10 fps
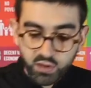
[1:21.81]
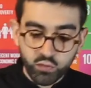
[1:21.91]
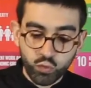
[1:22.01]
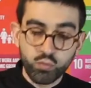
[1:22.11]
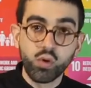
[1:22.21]

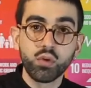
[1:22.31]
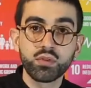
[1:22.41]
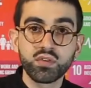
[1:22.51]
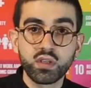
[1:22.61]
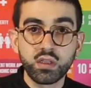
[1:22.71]
for
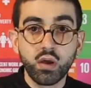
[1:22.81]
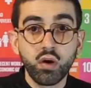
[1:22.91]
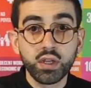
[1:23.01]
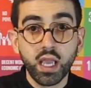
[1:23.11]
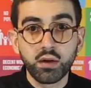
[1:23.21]
months in
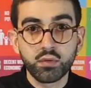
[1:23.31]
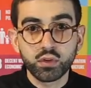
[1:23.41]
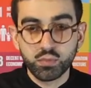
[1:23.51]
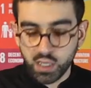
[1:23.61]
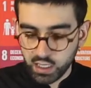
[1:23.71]
honey and
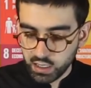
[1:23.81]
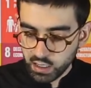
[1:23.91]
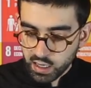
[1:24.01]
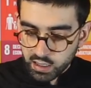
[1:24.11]
rosemary.